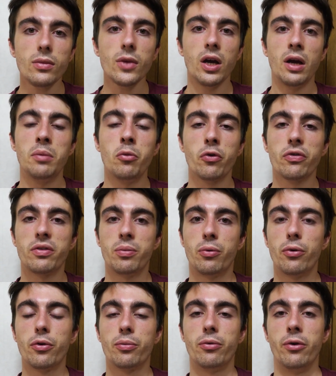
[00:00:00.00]
and most
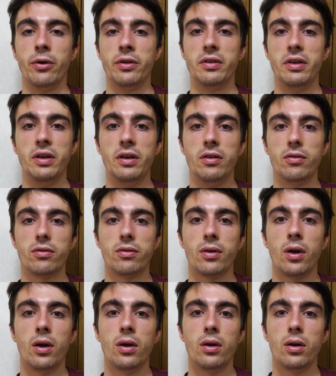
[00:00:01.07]
important point is
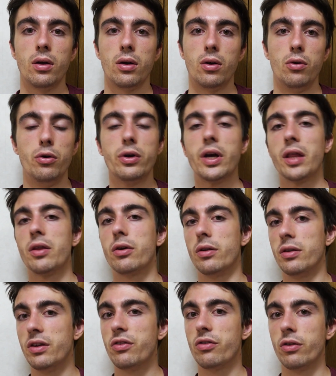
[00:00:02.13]
look at the
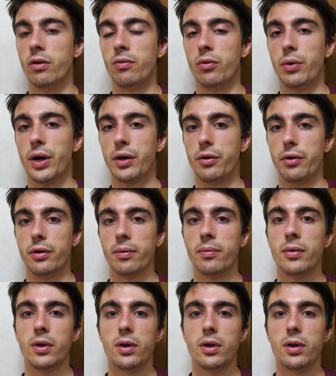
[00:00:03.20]
condition of the record.